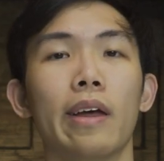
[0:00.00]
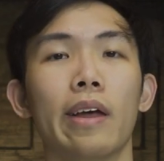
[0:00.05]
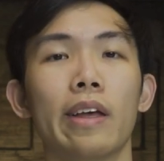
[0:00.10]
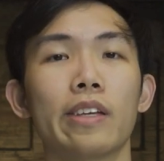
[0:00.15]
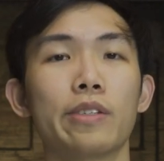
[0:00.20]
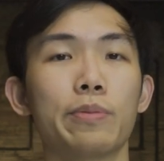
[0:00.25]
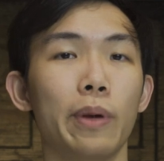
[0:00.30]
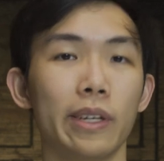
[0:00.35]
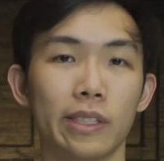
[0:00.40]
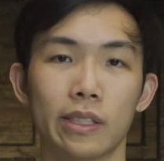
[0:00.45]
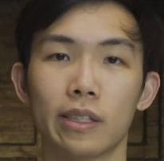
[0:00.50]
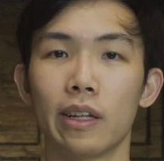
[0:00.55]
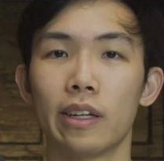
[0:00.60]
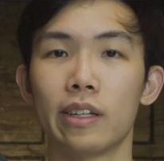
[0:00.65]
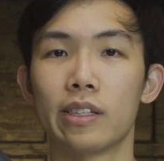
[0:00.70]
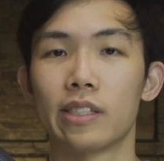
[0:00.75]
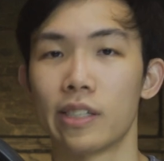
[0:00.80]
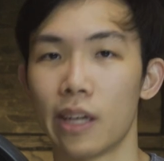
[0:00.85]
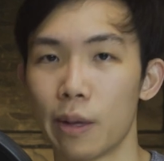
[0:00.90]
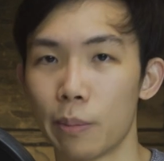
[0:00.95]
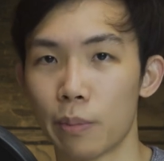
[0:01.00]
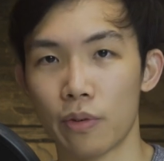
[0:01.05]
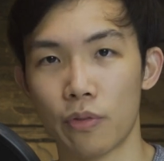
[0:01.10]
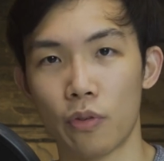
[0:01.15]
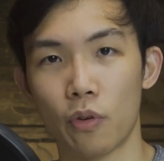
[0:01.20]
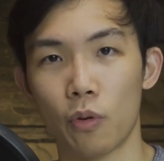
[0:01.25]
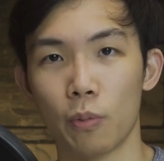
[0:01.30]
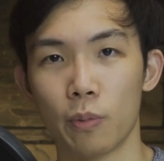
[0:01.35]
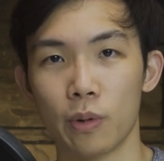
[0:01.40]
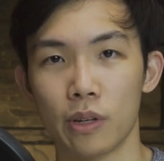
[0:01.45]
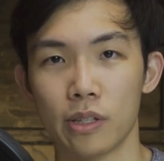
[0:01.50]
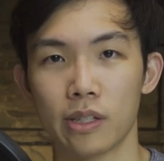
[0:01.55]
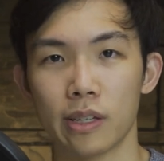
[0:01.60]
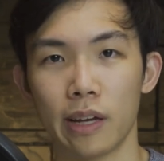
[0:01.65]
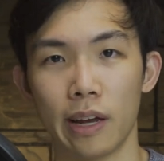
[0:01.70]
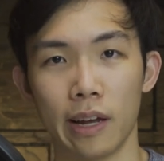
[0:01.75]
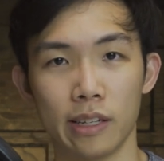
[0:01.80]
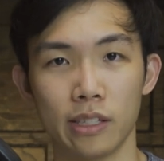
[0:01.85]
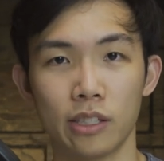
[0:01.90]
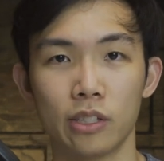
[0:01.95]
is basically the same performance
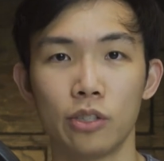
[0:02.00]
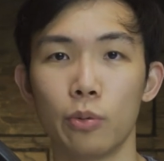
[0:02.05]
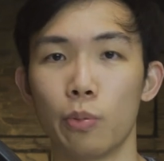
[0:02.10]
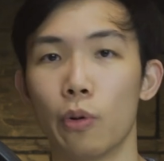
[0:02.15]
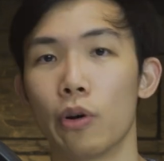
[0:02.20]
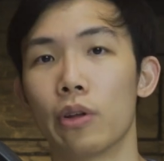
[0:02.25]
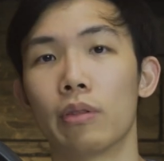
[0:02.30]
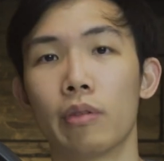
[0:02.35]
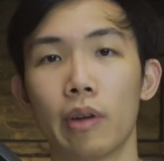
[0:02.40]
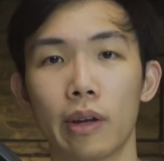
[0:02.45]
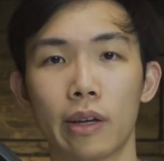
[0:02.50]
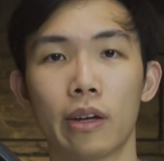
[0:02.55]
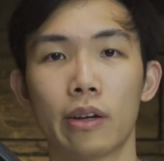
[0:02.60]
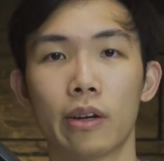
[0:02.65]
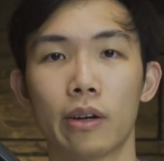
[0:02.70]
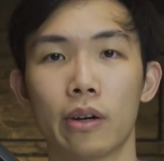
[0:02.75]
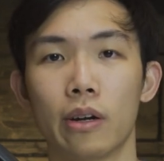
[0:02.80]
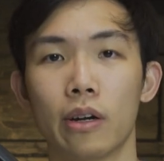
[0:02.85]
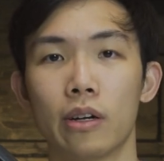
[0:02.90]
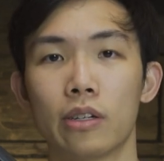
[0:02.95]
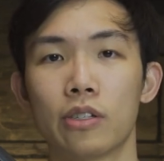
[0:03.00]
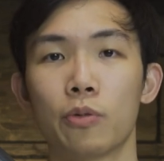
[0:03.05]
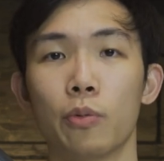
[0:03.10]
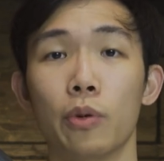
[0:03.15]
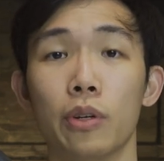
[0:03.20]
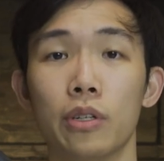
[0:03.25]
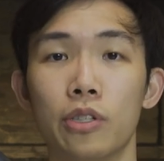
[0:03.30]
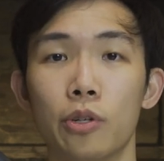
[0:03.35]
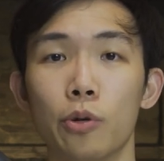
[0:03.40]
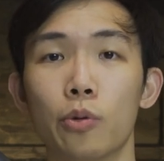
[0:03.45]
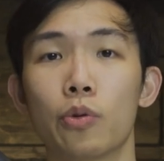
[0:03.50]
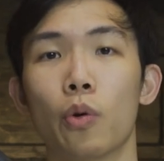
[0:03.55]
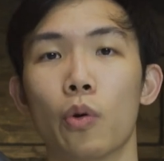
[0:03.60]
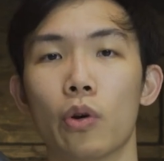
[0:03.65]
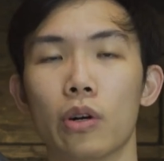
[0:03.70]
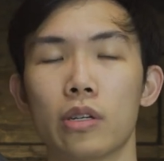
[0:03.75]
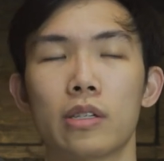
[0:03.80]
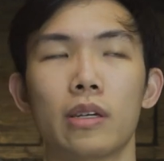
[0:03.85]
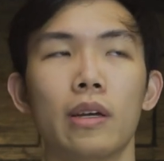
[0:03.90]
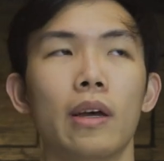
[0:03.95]
as two point three gigahertz with two
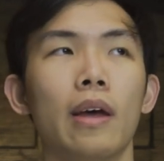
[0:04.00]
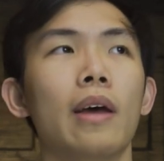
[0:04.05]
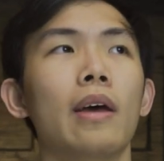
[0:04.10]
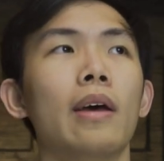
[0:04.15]
cores.